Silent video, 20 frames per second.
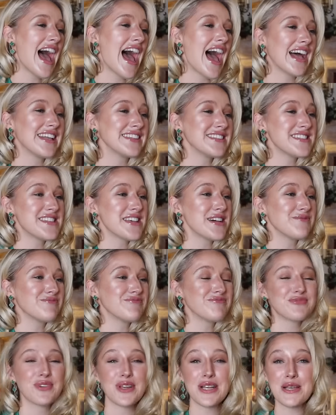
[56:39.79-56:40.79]
and
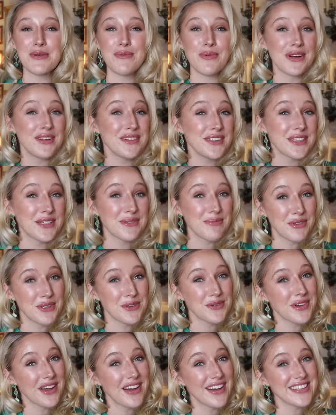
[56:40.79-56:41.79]
really welcome
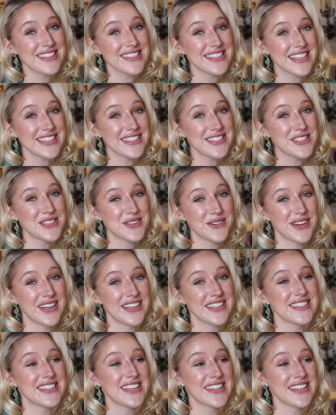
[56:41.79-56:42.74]
you guys into it.